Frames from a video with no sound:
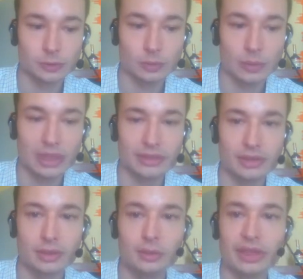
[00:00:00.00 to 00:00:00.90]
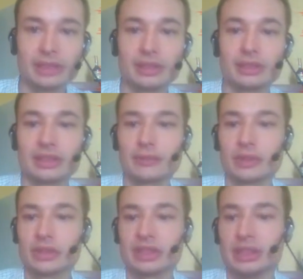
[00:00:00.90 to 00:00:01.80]

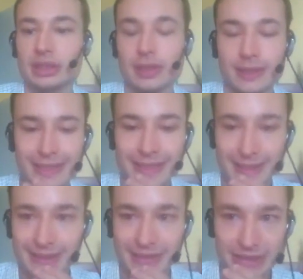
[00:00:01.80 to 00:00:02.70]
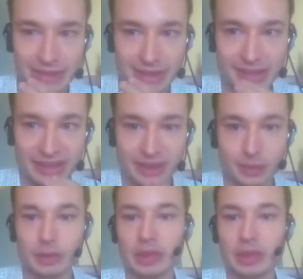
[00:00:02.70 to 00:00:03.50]
170 kills on the SU.